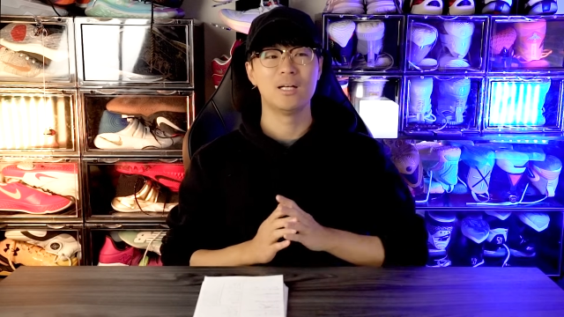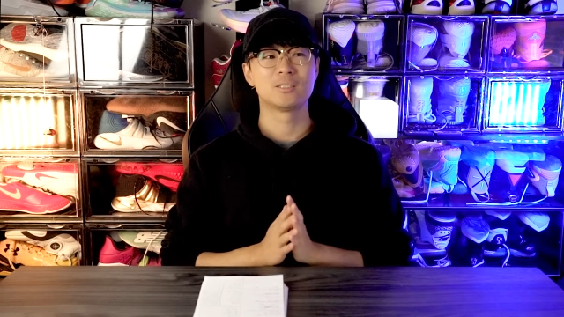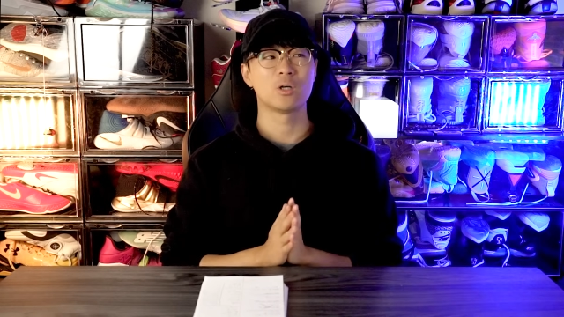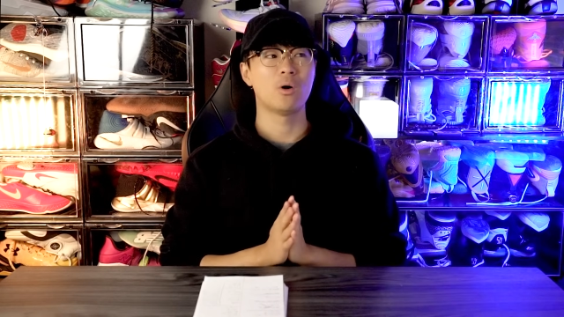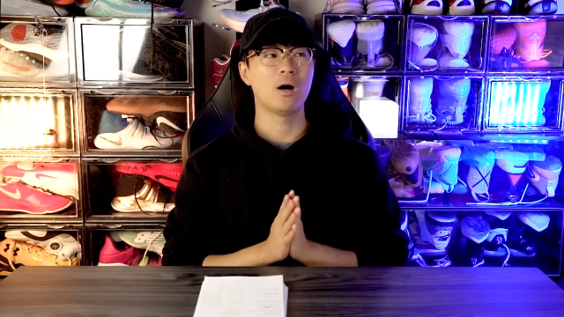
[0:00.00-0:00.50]

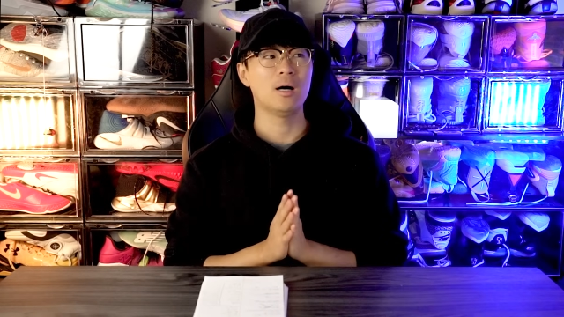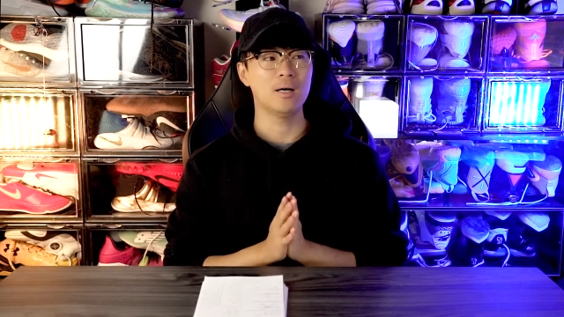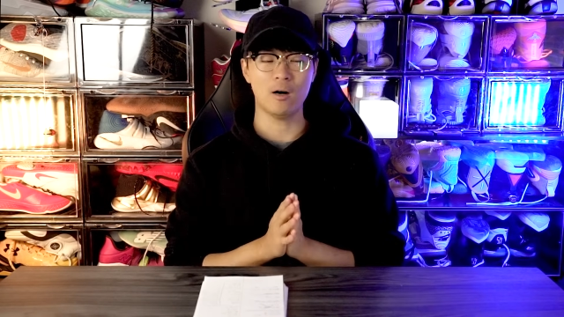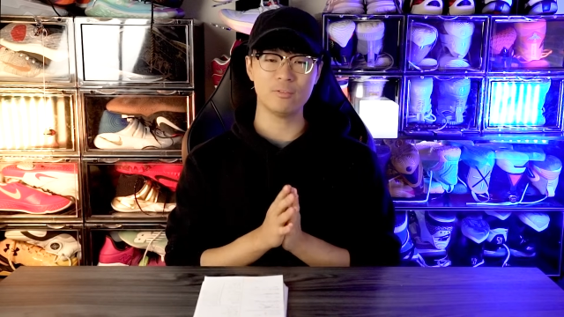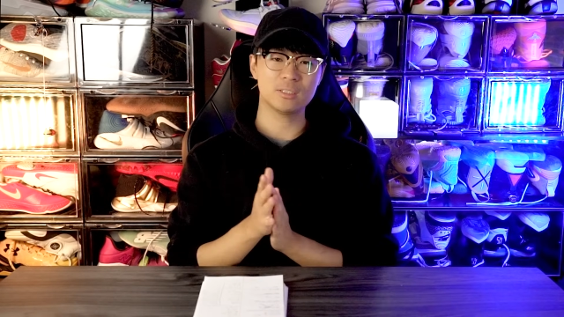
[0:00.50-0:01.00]
So
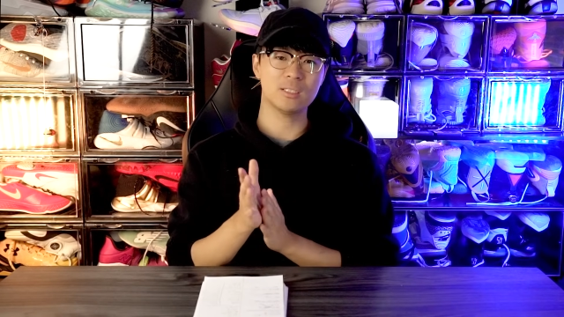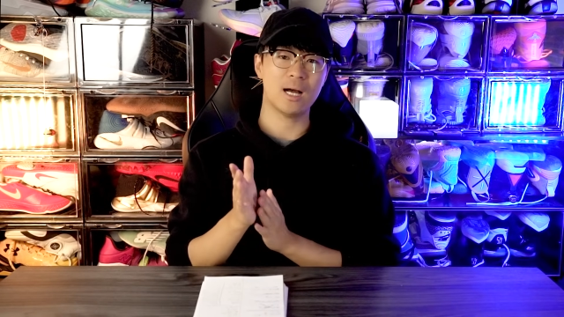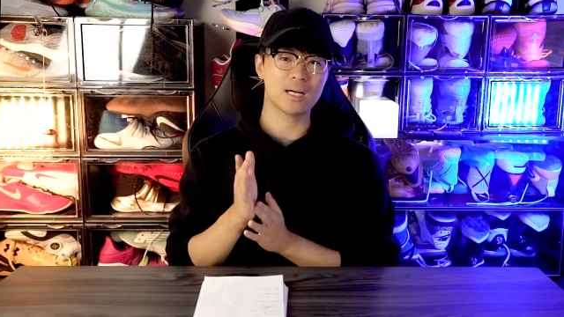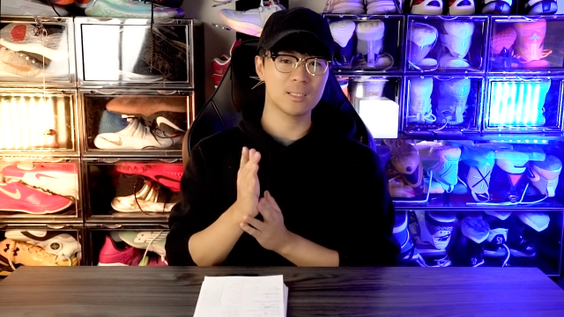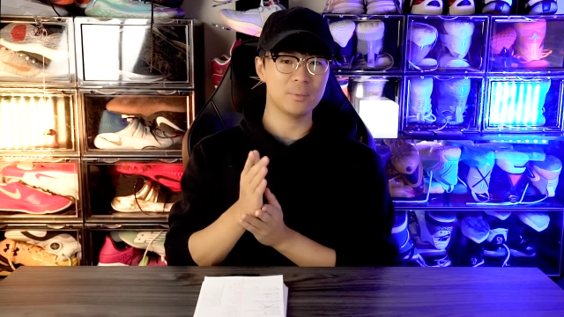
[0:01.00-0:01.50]
obviously
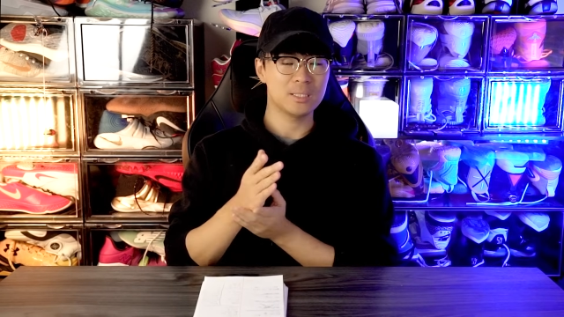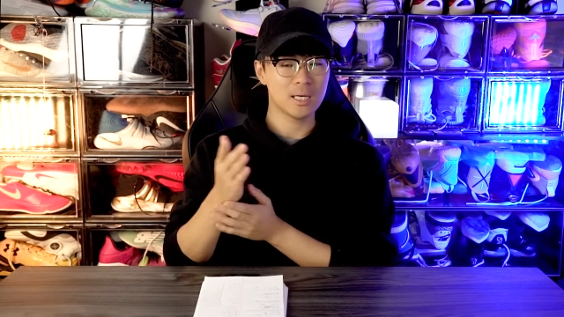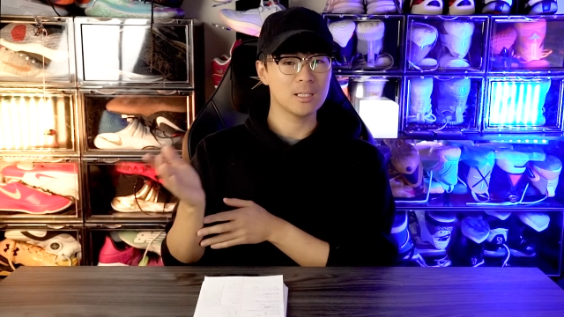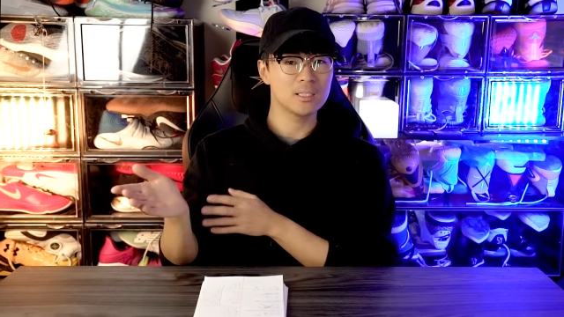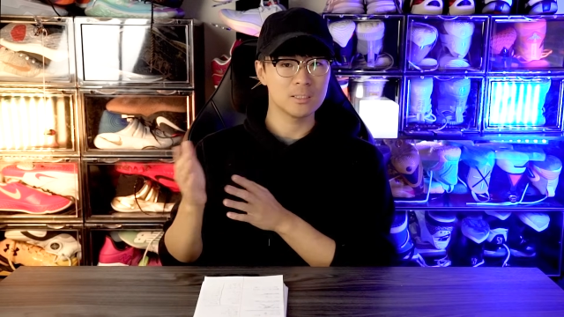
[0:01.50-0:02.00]
I'm gonna be
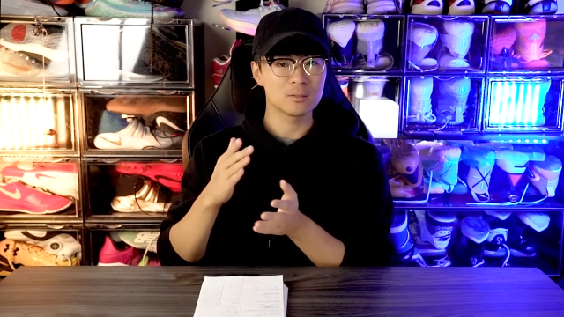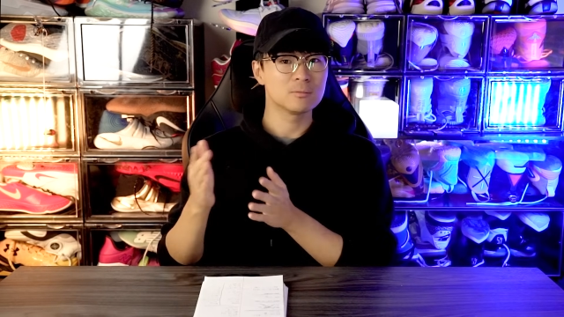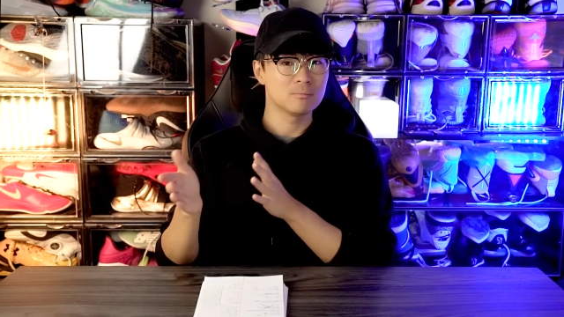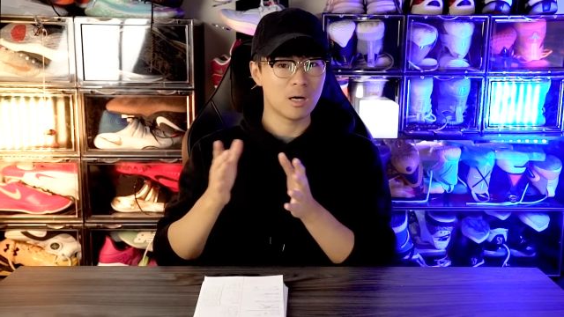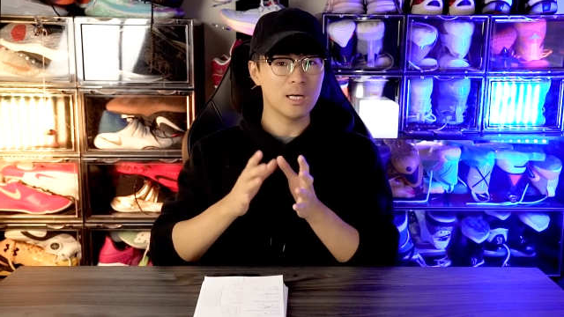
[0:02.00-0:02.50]

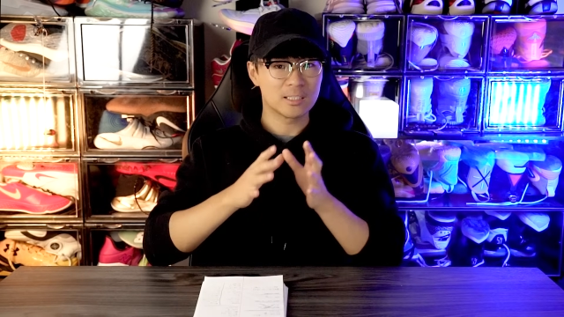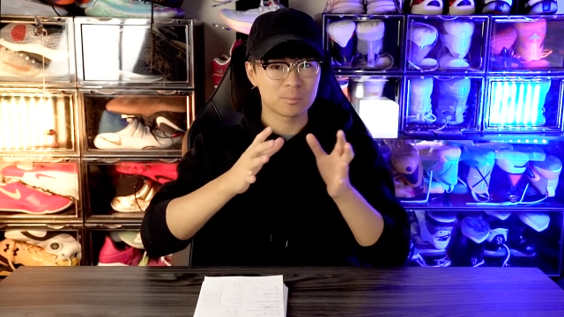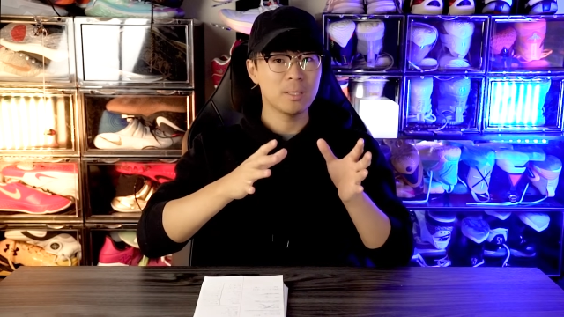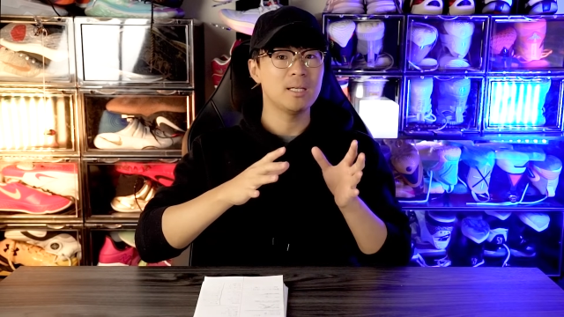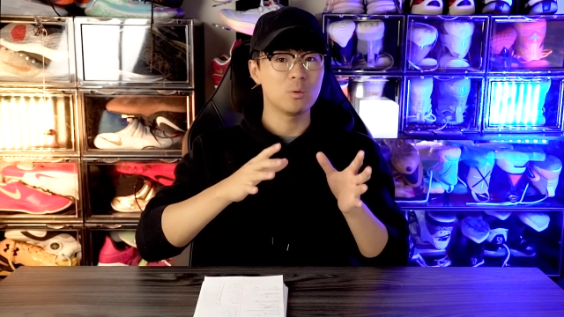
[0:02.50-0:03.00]

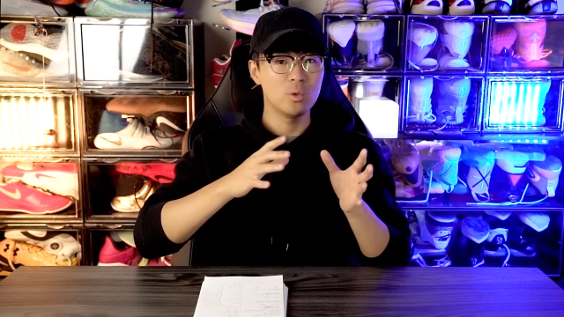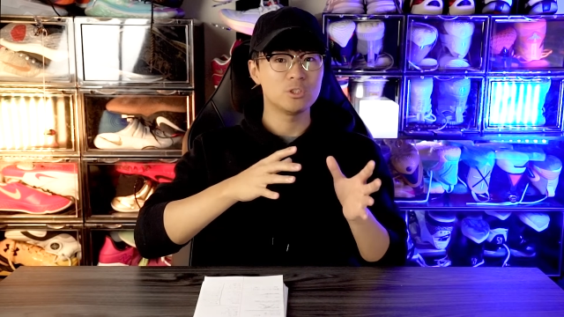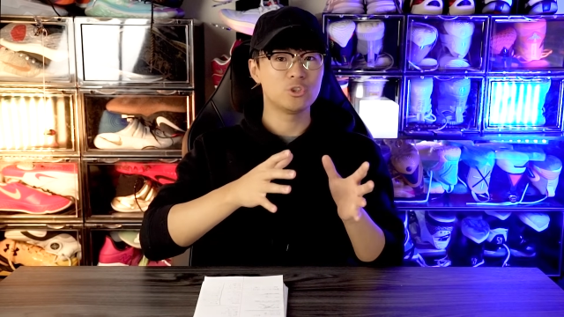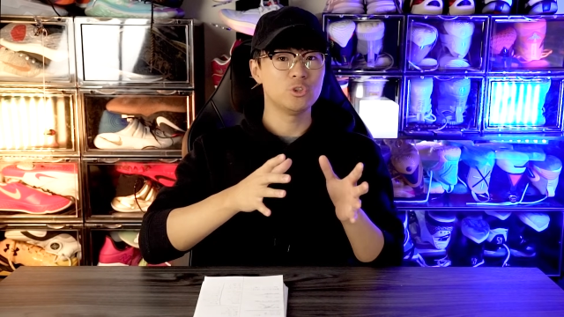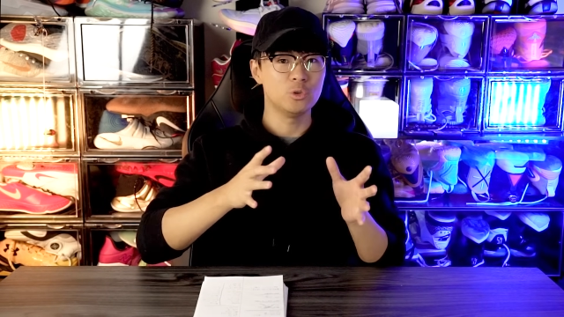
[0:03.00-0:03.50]
explaining which
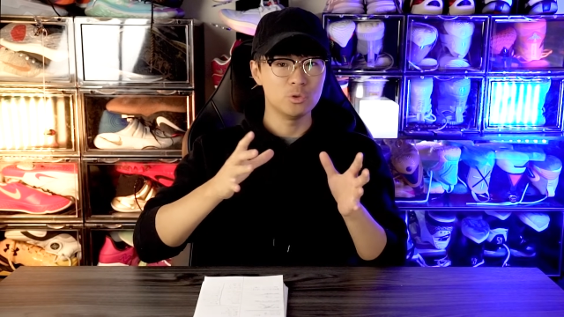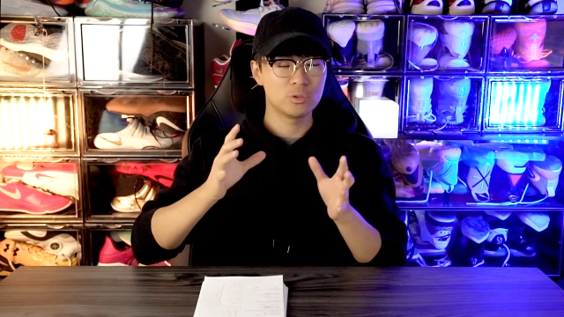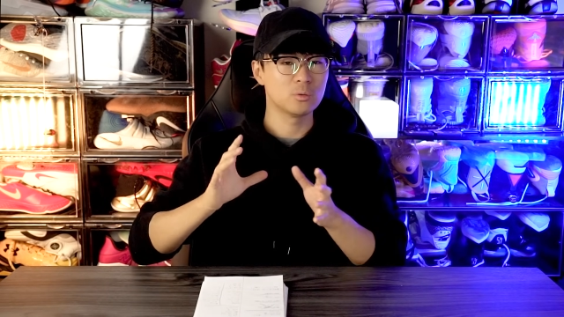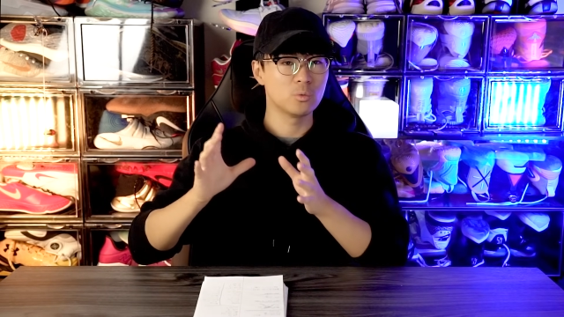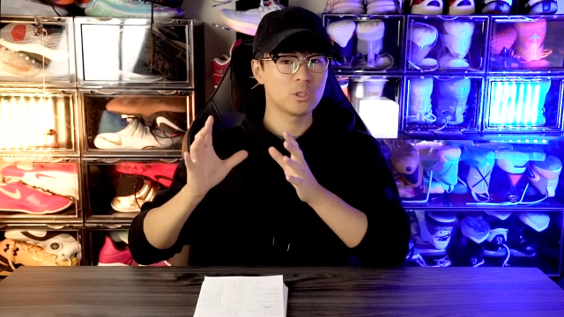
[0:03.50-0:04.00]
shoes